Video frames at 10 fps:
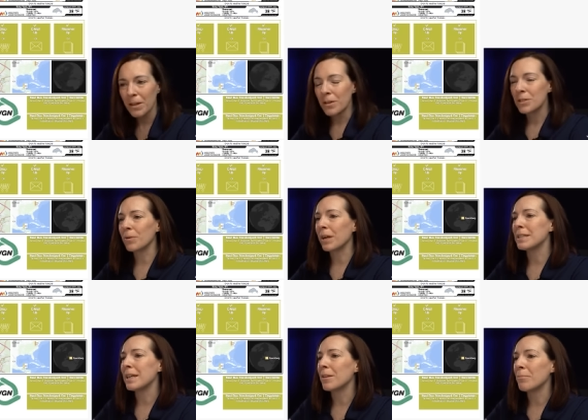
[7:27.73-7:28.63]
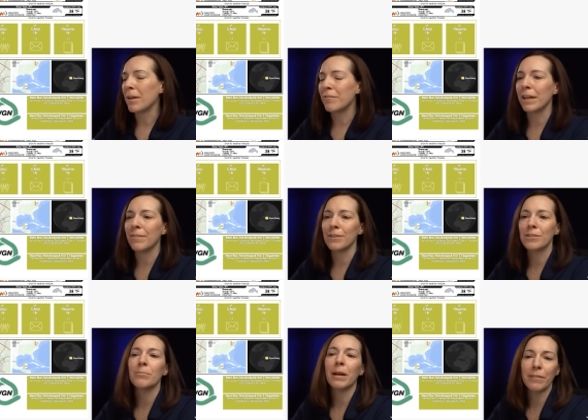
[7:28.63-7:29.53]
So when I say they're my favorites,
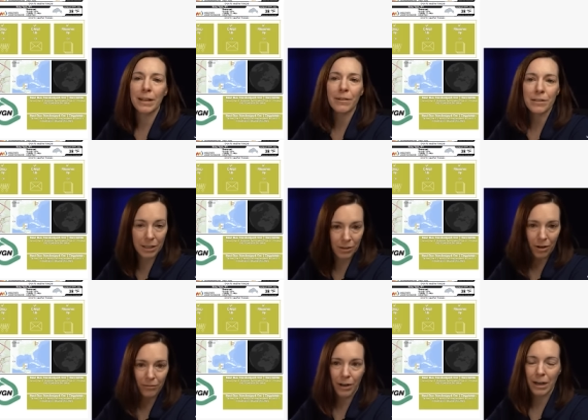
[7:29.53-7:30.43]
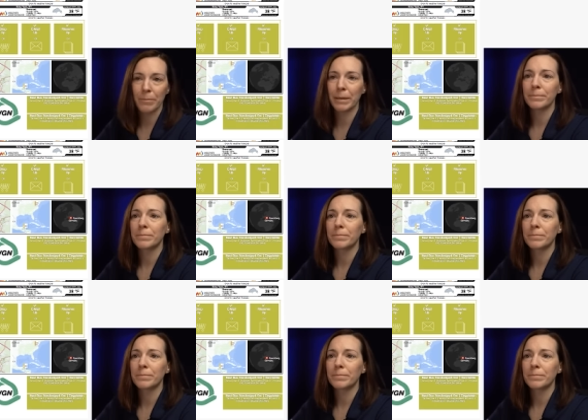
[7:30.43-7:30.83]
they're my favorites in our environment.